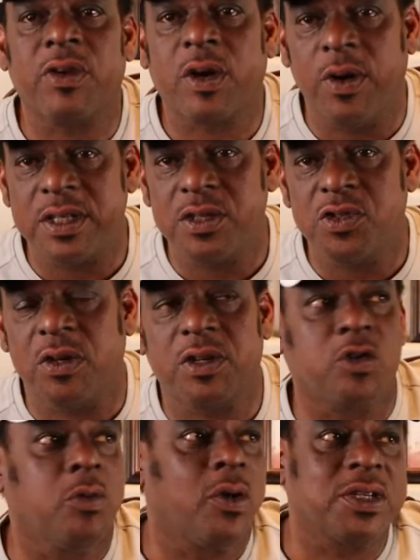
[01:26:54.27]
Request to
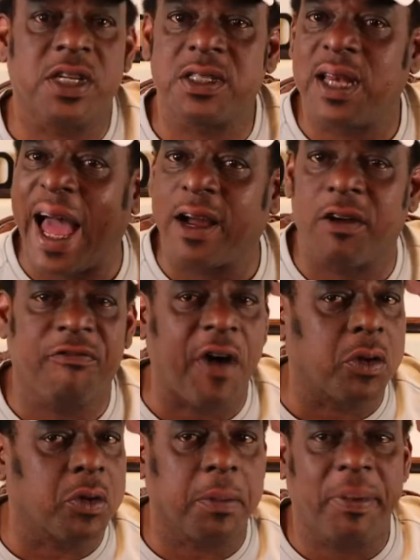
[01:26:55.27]
join the group or just like or
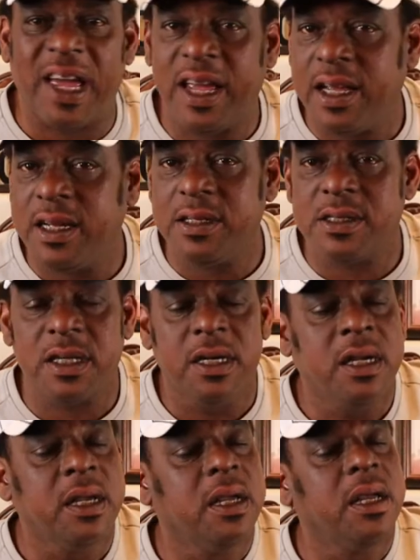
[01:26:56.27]
follow the page.
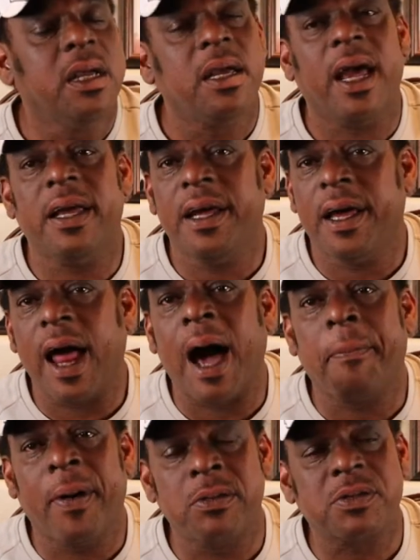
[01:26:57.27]
And then
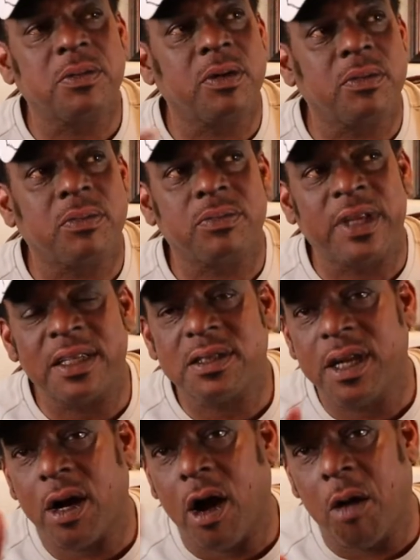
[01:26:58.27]
I post
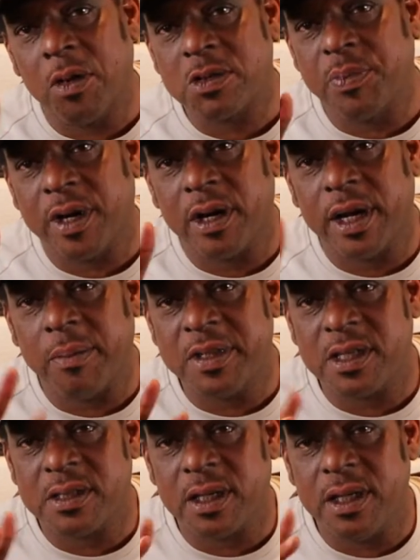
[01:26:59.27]
that's they're almost mirror
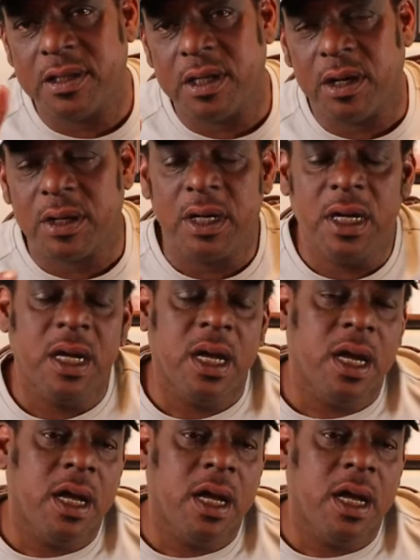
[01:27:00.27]
images of each other.